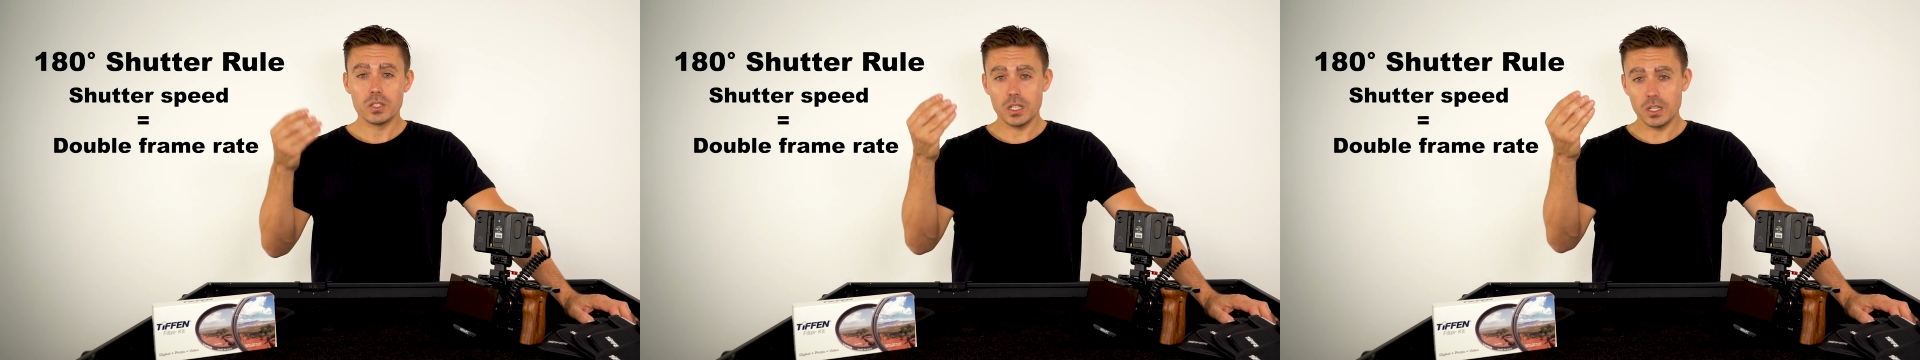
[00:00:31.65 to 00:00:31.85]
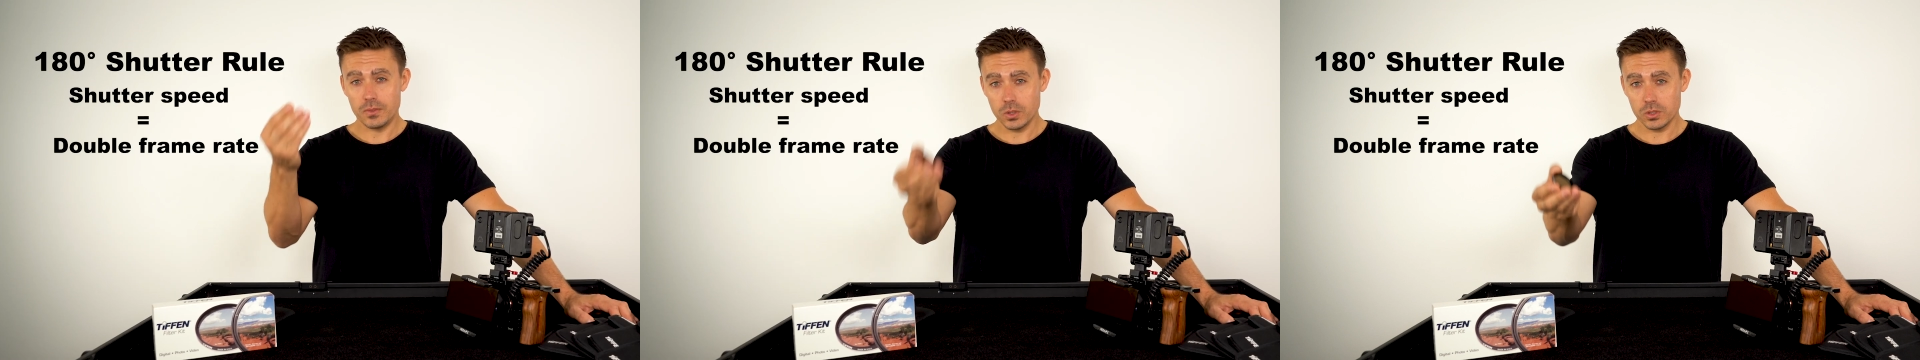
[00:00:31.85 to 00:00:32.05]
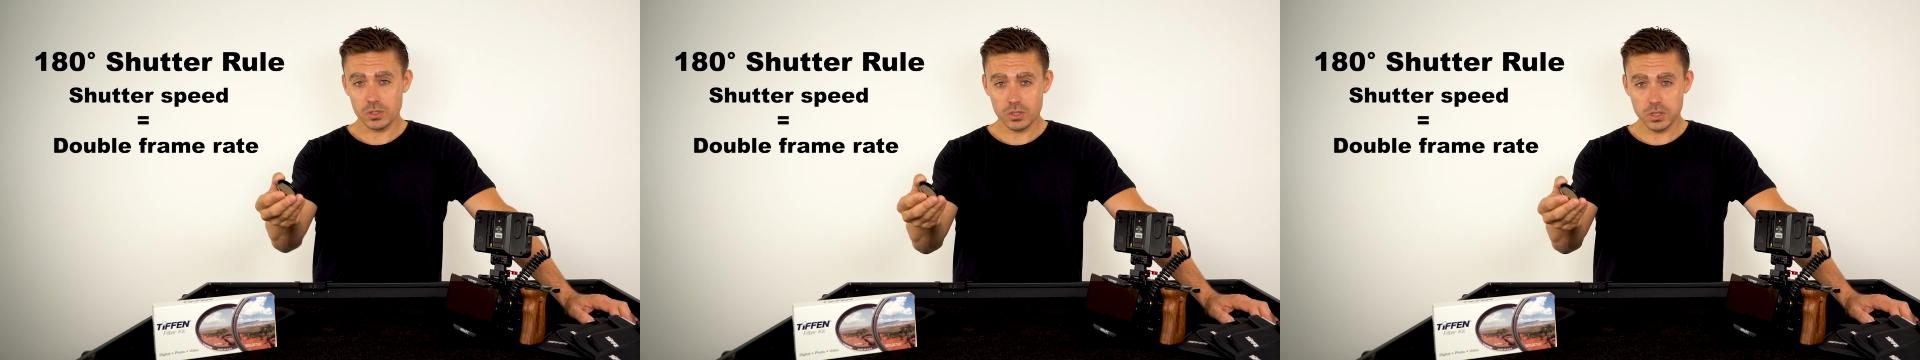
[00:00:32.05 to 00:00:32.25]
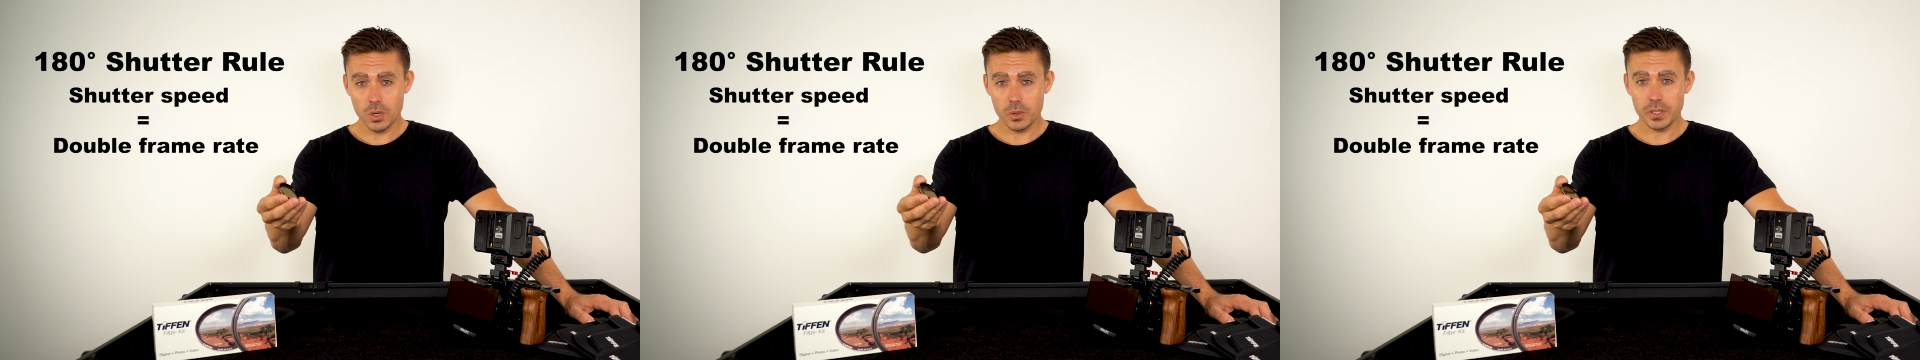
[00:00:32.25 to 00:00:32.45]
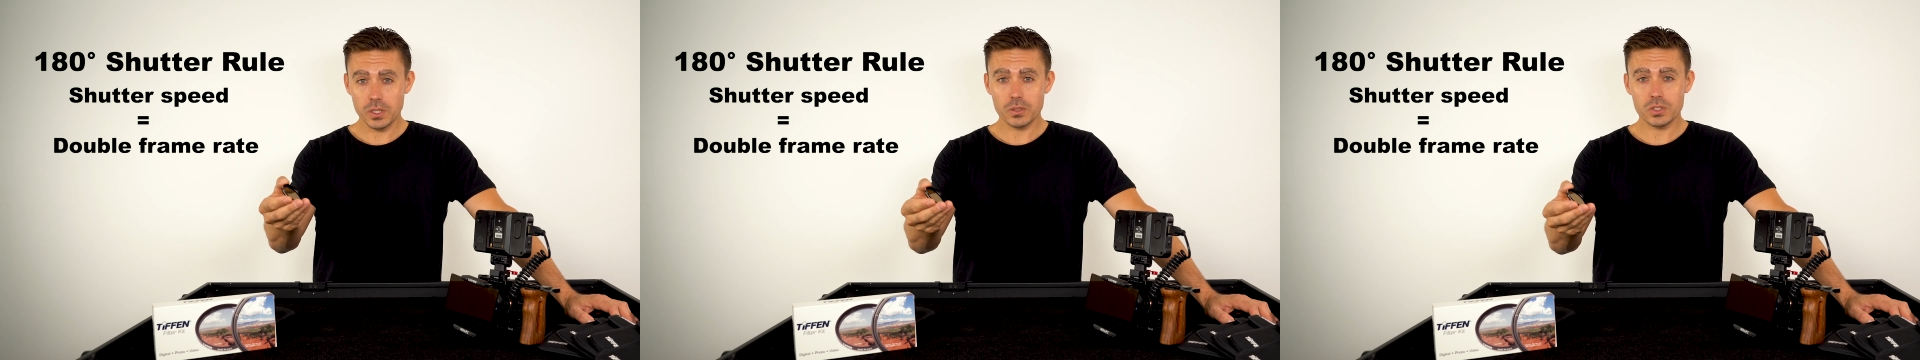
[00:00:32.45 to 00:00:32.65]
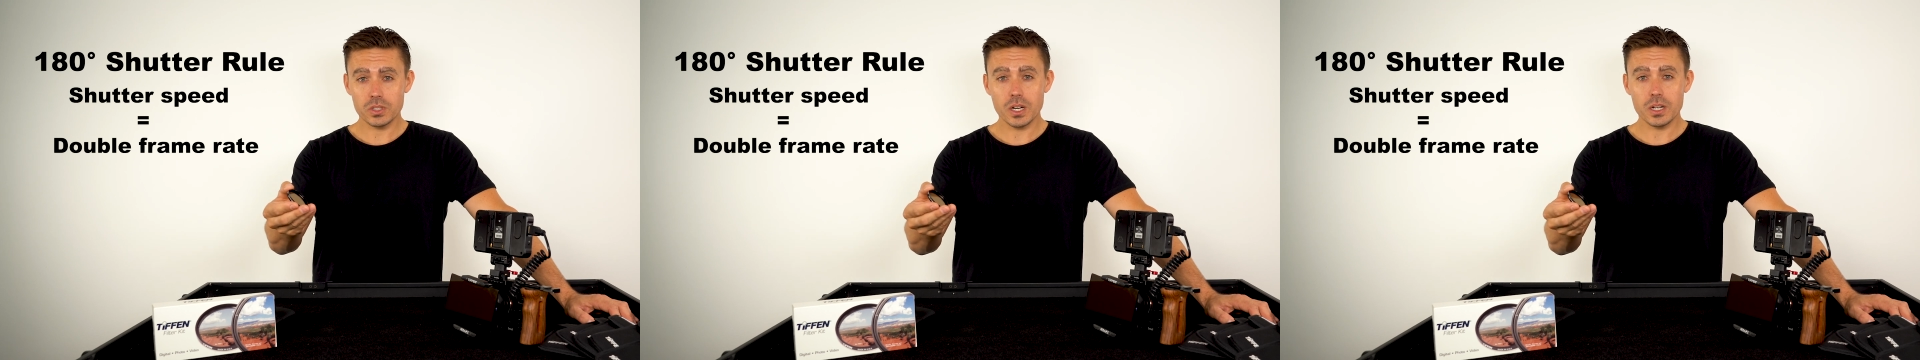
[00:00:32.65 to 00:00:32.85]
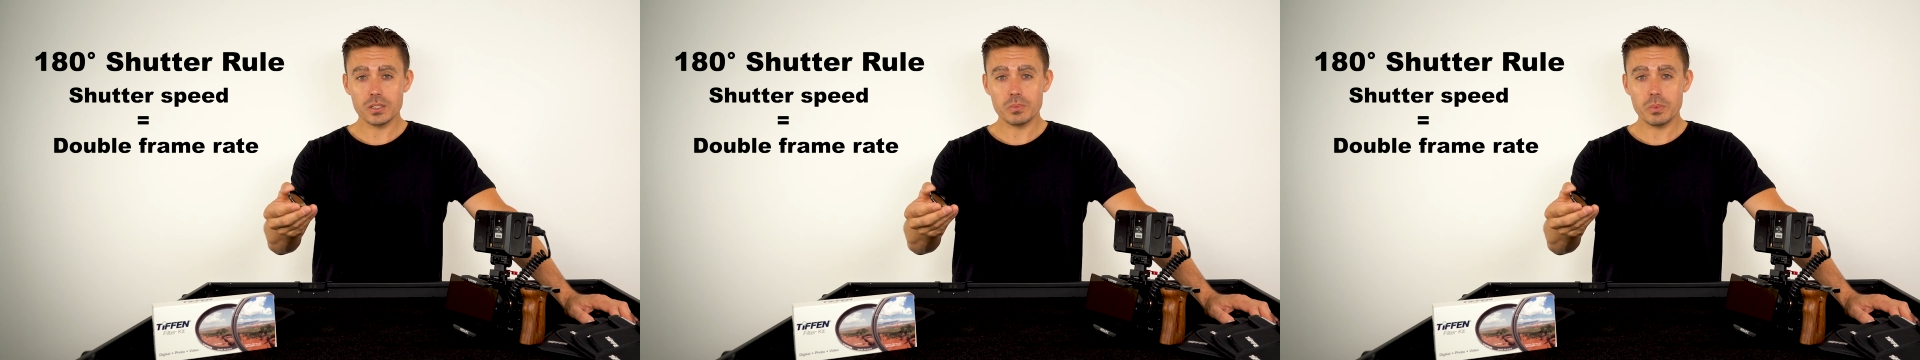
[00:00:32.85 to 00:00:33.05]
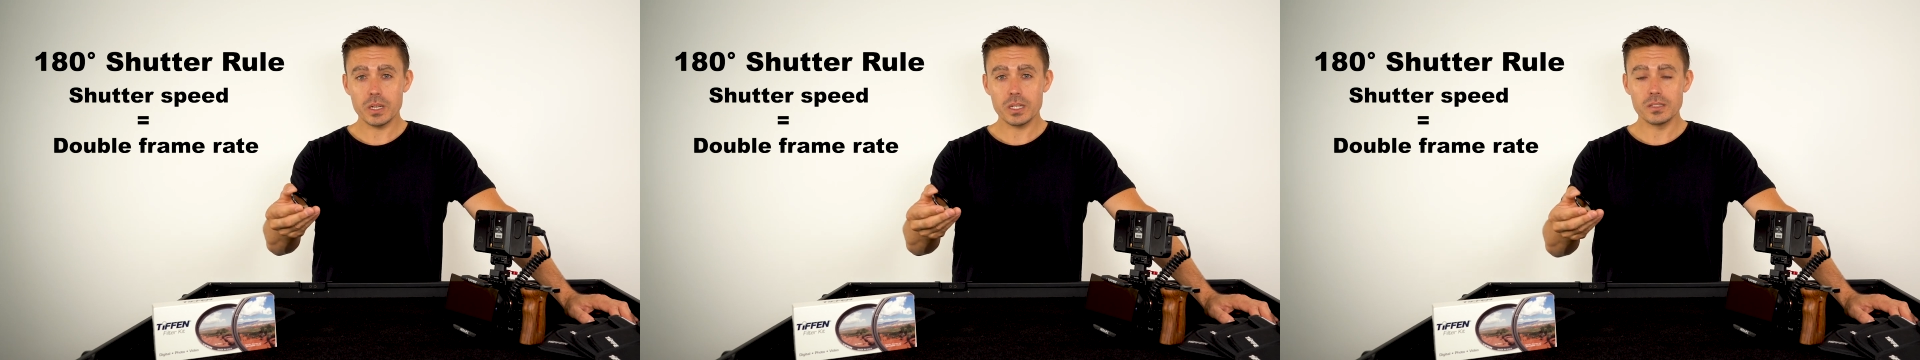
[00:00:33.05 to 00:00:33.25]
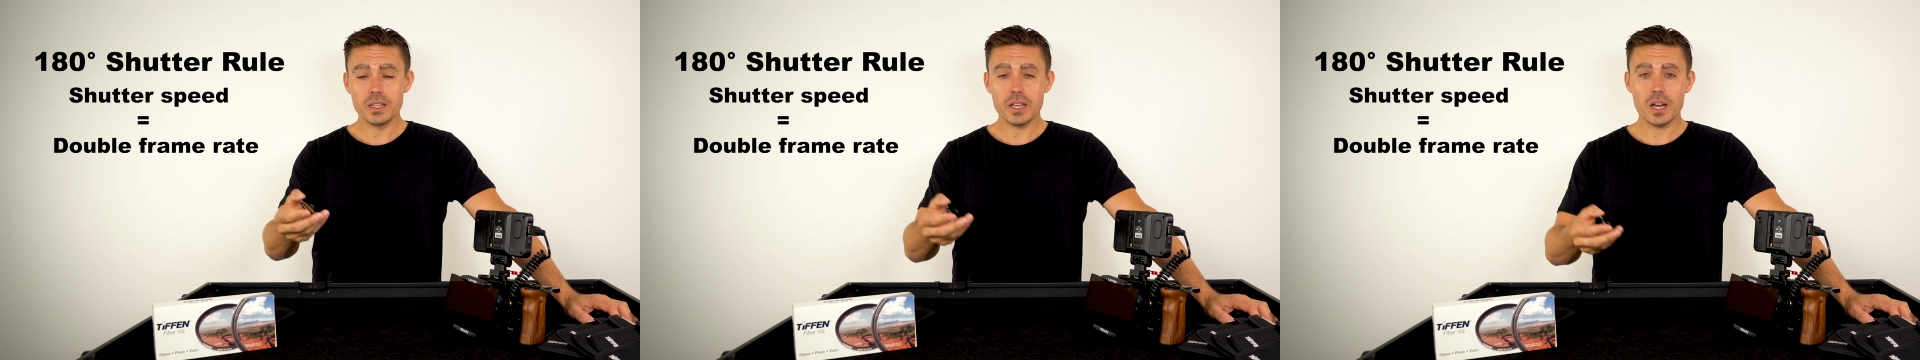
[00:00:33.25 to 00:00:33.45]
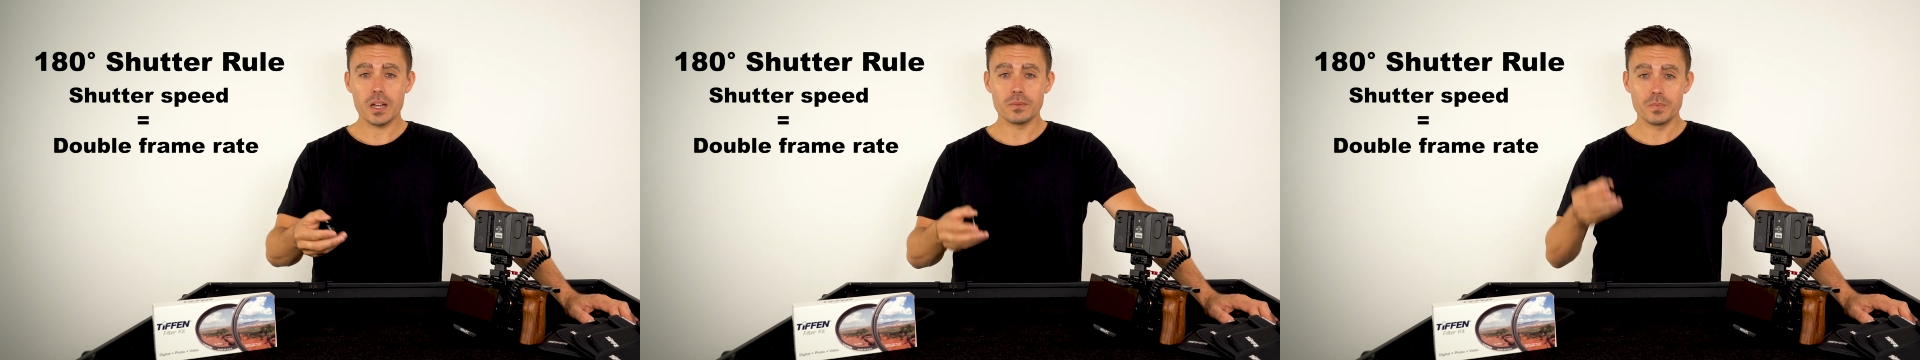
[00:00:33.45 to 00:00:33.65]
if you're slowing your shutter speed
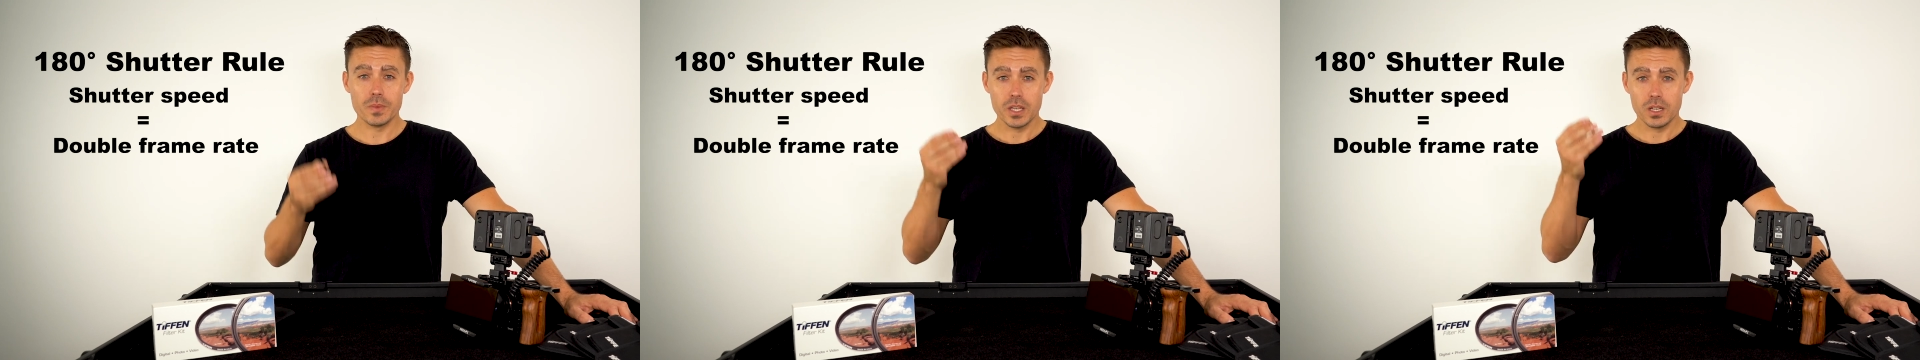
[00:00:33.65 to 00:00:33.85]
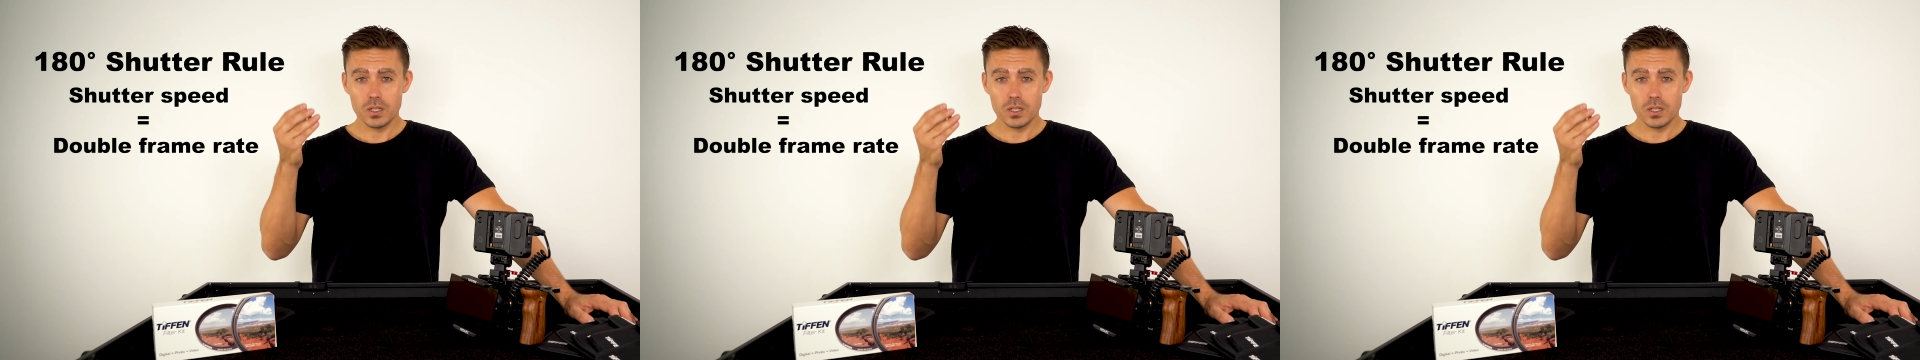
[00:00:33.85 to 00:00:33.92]
down,